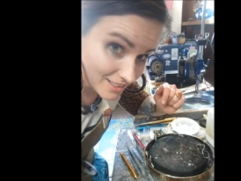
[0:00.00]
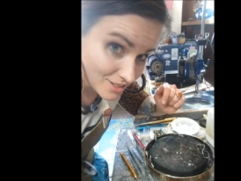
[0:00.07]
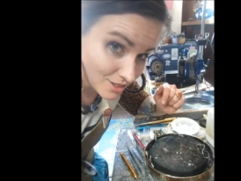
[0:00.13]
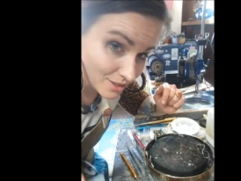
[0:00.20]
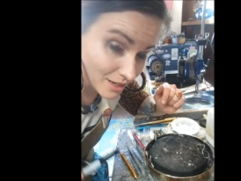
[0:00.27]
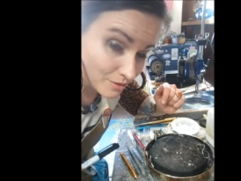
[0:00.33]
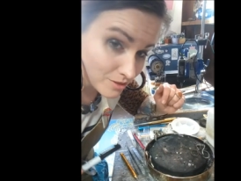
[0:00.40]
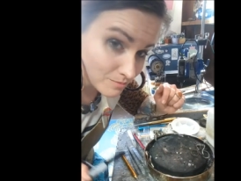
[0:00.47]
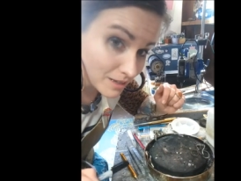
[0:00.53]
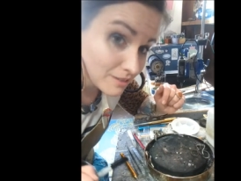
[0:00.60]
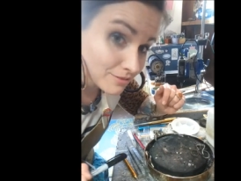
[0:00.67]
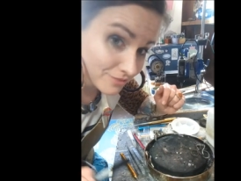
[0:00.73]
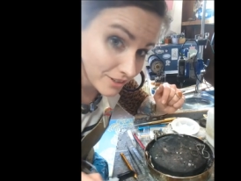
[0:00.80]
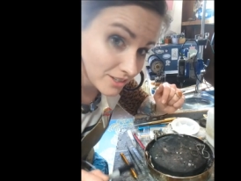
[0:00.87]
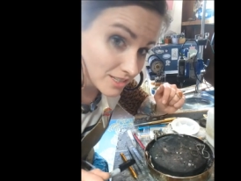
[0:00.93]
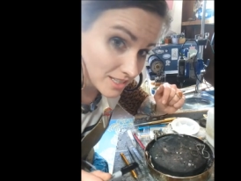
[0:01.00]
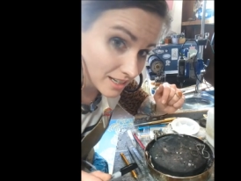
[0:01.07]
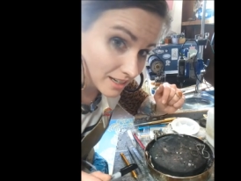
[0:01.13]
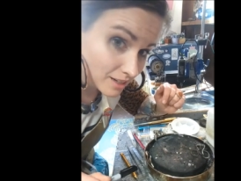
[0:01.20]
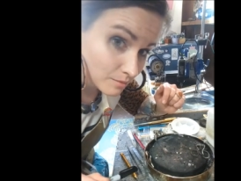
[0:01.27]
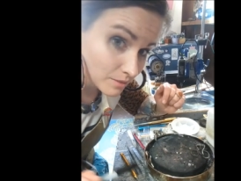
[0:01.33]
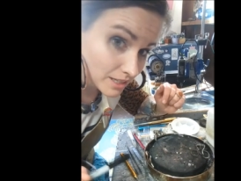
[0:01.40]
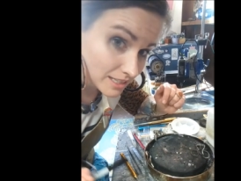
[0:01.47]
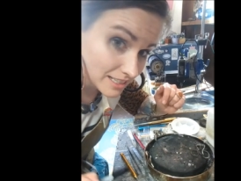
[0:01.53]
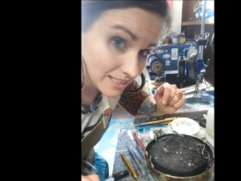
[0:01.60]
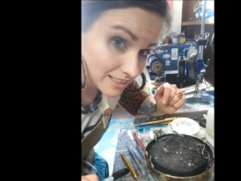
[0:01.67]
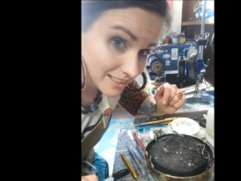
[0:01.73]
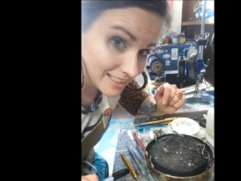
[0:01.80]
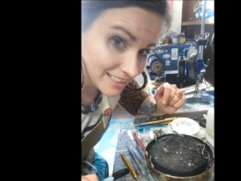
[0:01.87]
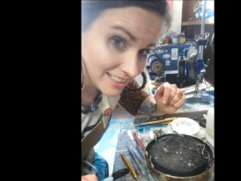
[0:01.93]
So that was my first time
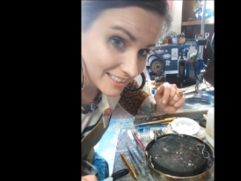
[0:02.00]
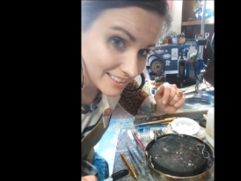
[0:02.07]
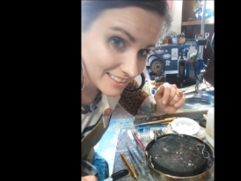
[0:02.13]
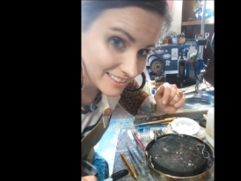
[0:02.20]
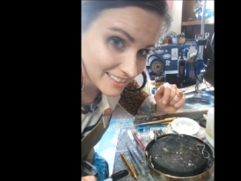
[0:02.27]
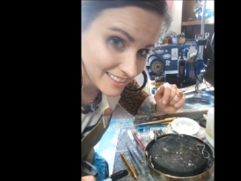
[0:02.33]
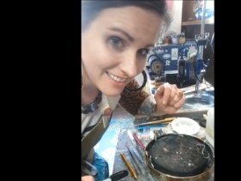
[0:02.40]
annealing